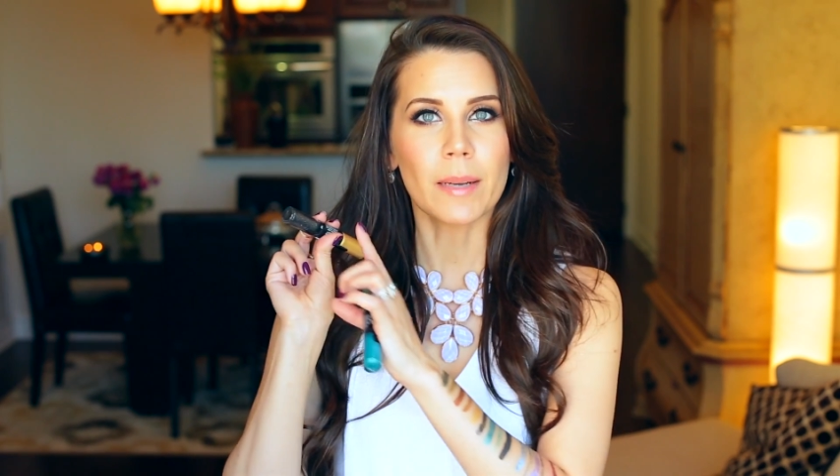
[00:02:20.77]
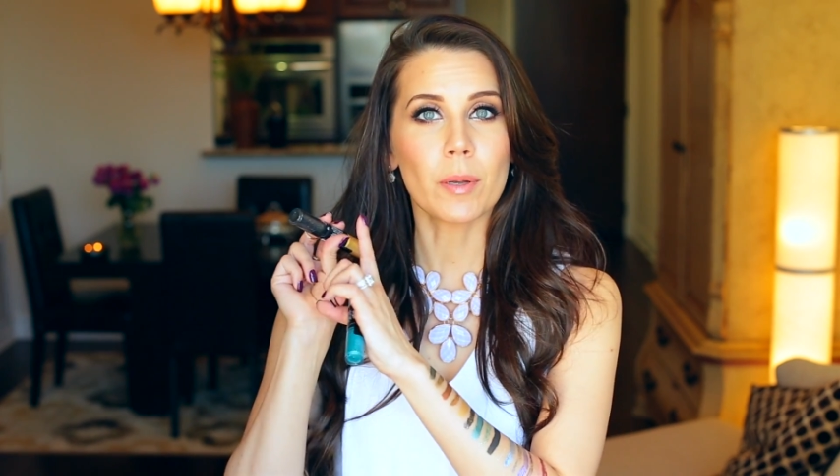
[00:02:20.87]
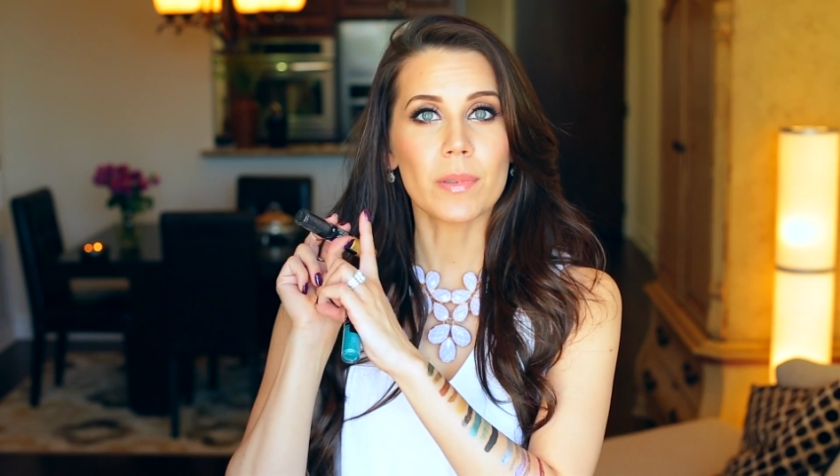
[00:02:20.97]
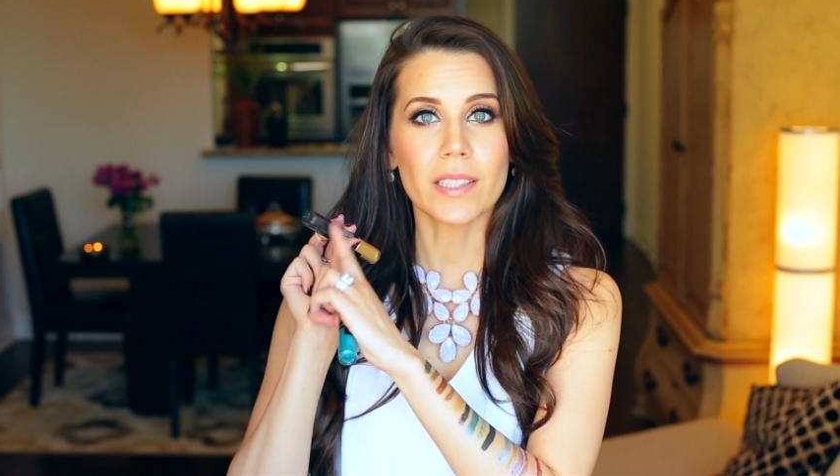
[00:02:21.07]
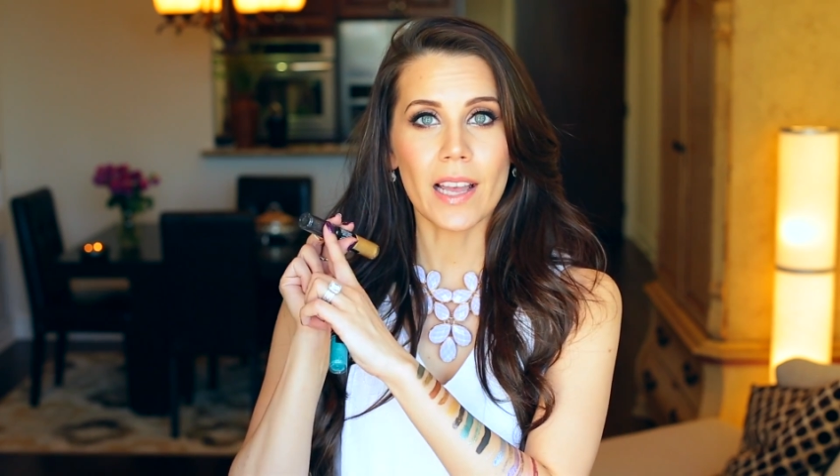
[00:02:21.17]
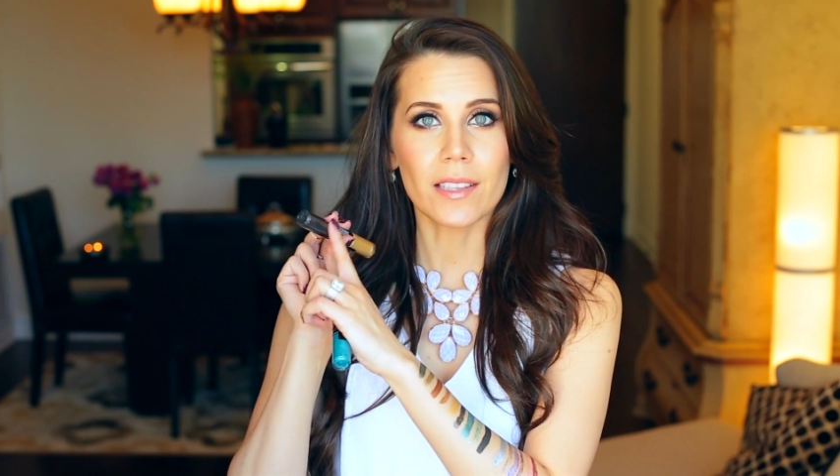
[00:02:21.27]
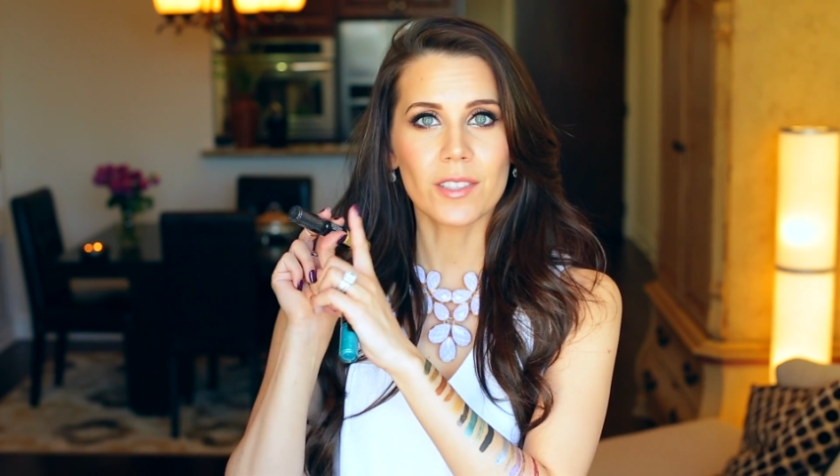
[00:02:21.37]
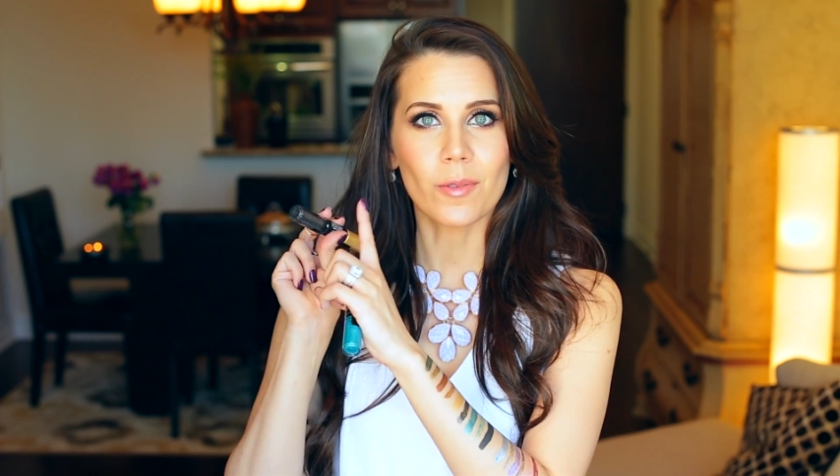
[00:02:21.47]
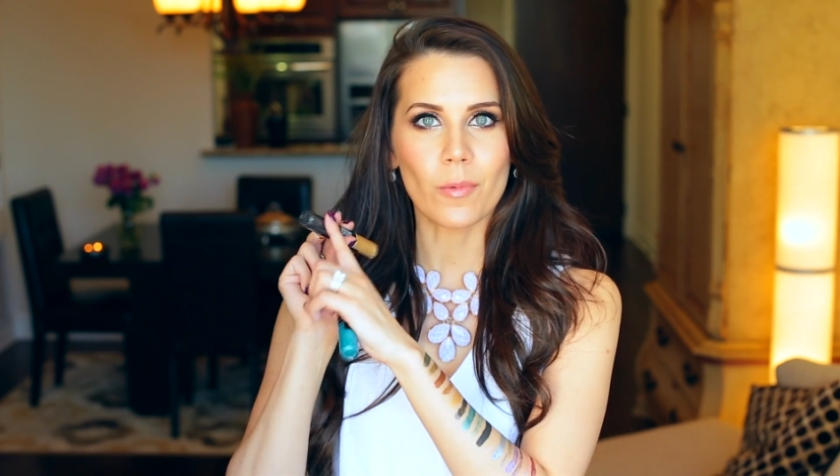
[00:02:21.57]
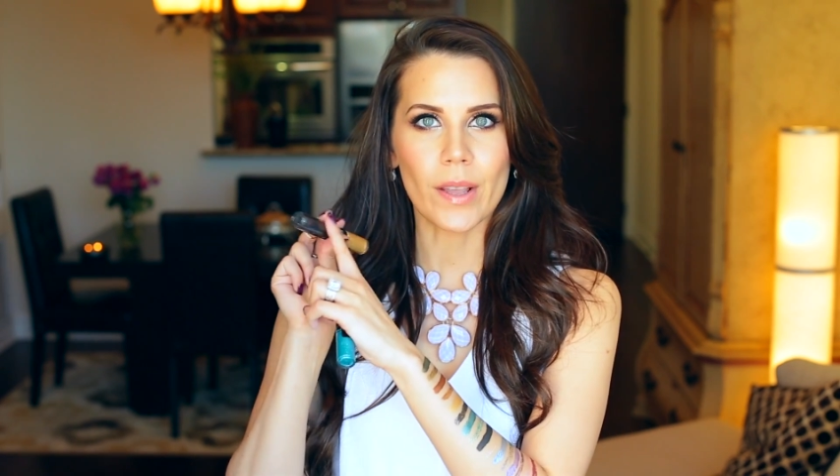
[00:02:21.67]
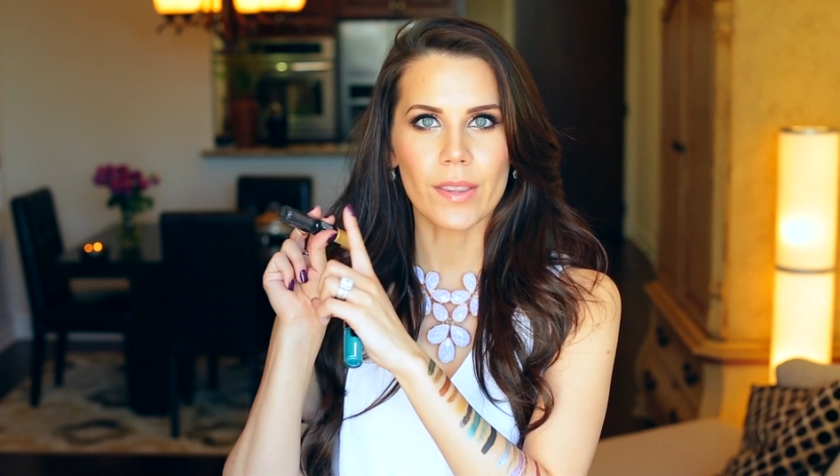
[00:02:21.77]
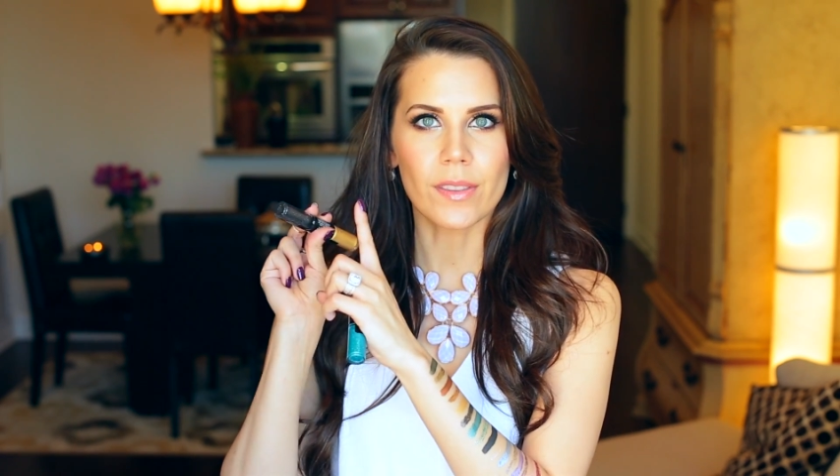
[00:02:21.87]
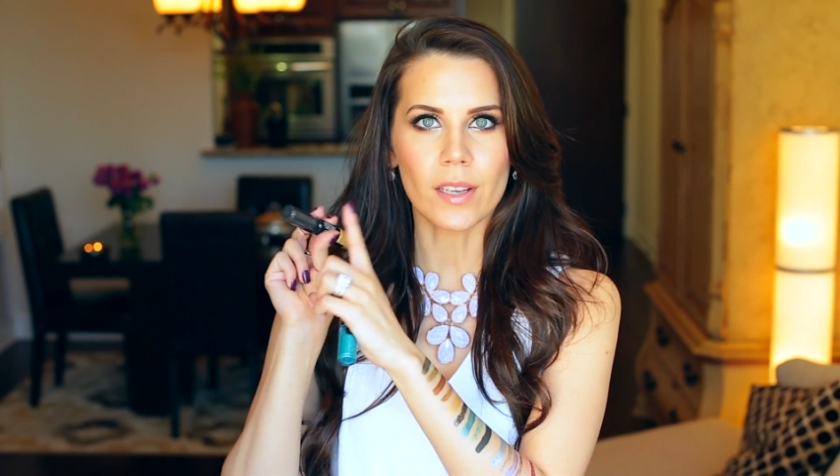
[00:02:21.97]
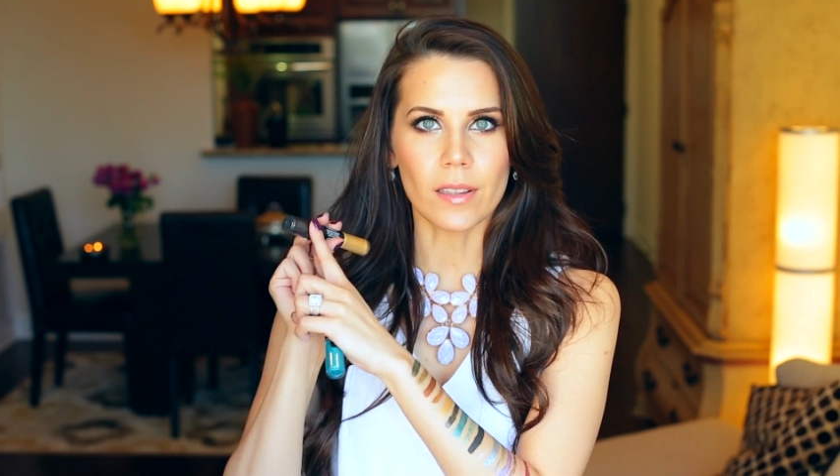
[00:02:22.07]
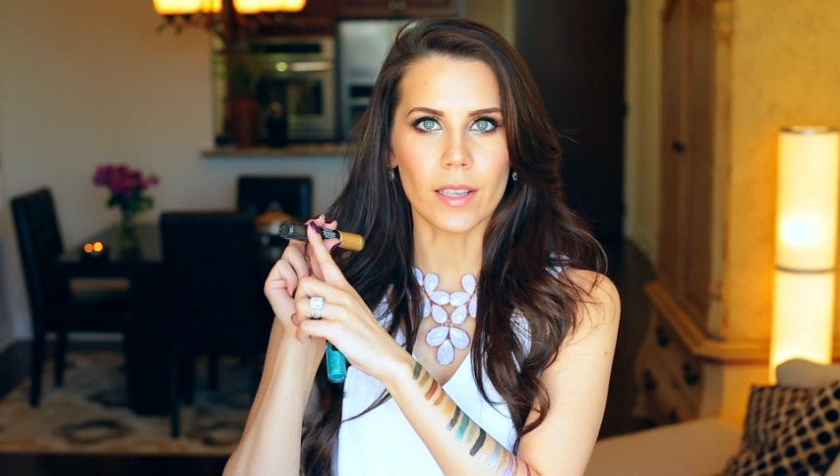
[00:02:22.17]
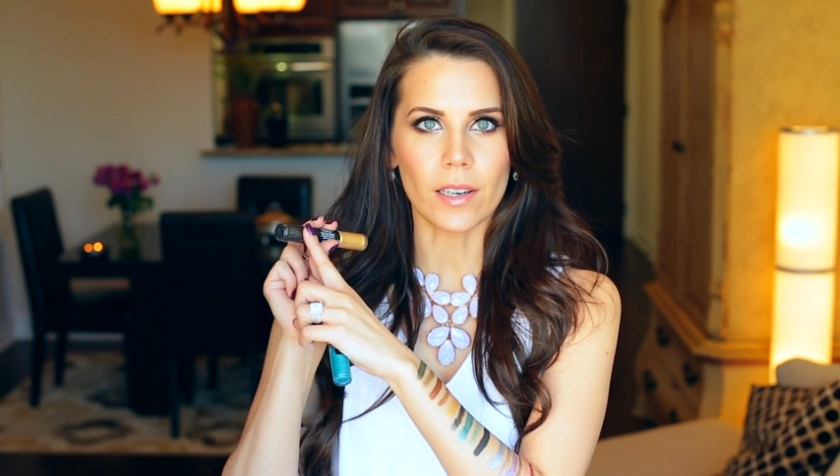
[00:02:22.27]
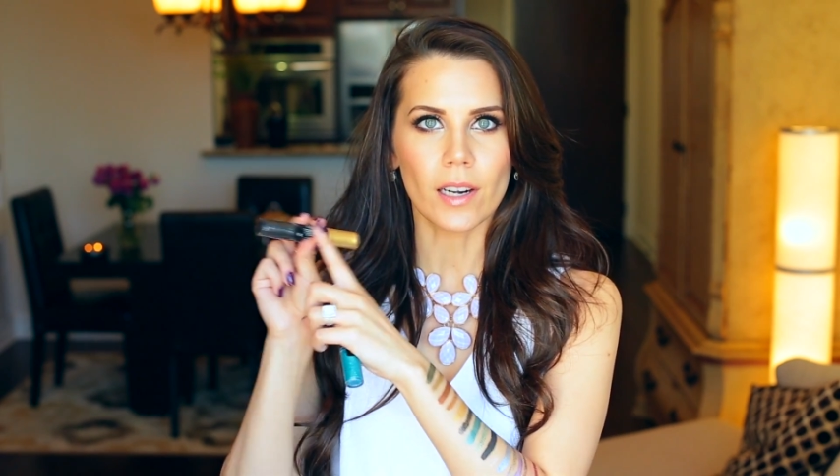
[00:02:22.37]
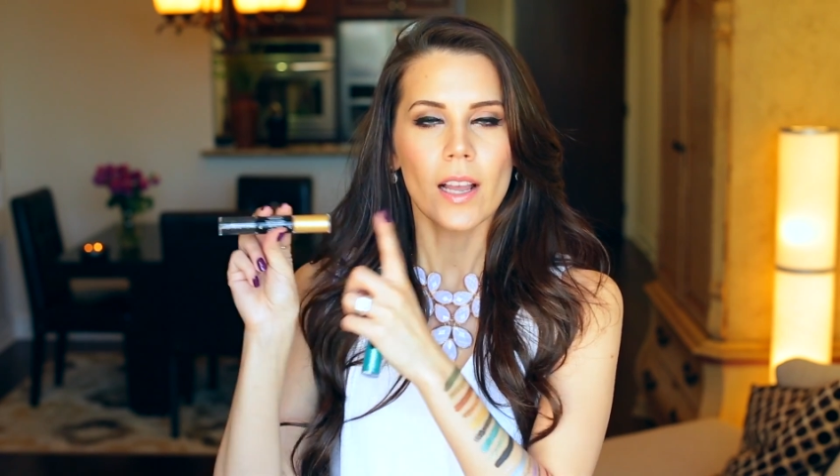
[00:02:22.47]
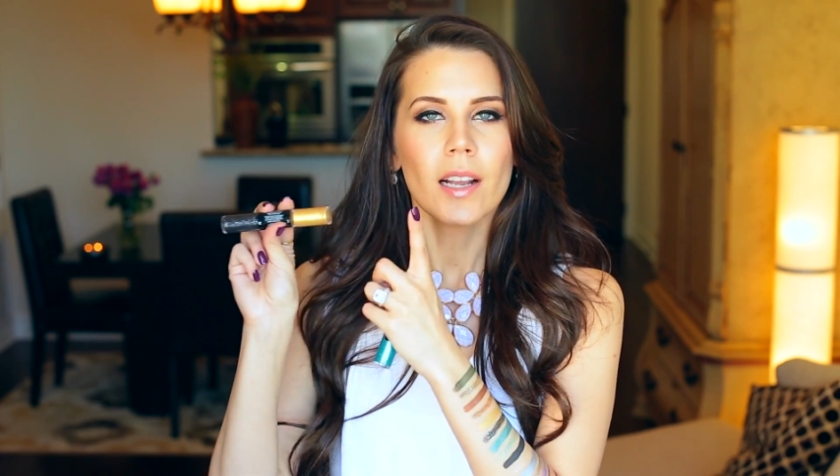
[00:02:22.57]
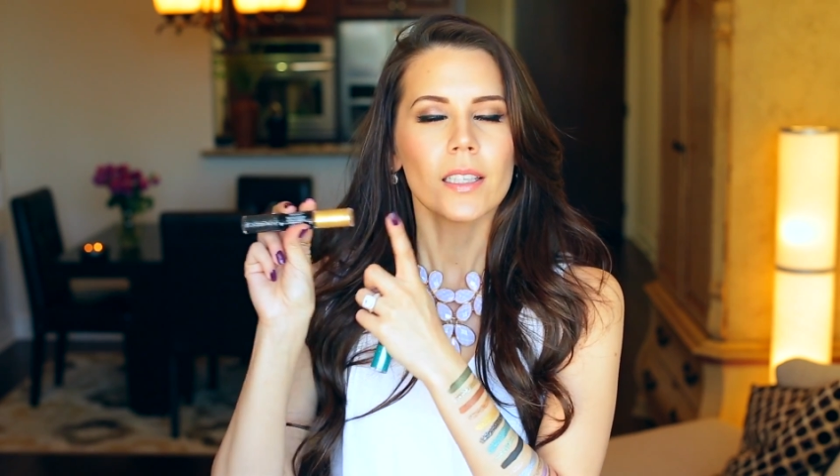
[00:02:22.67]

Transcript: I'm obsessed with the glitter.